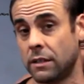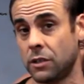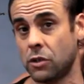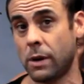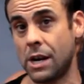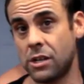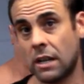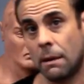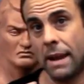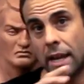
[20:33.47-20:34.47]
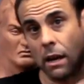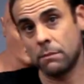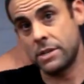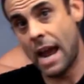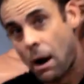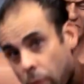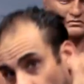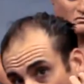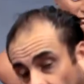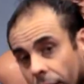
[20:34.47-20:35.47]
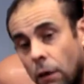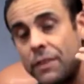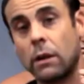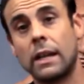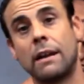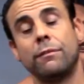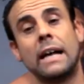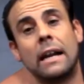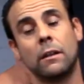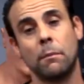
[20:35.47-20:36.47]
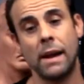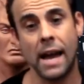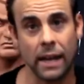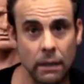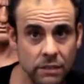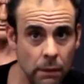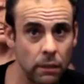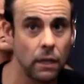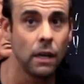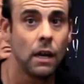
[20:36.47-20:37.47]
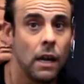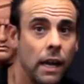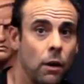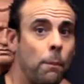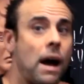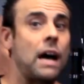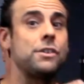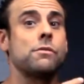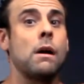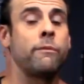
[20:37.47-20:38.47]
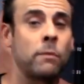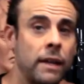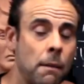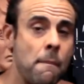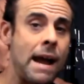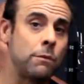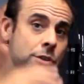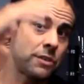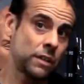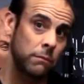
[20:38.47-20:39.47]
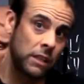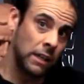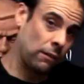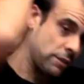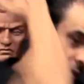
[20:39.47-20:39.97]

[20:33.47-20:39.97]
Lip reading: situation, I may come downward, if they're laying flat on their back and I was able to, posture up from like a mount or something, or a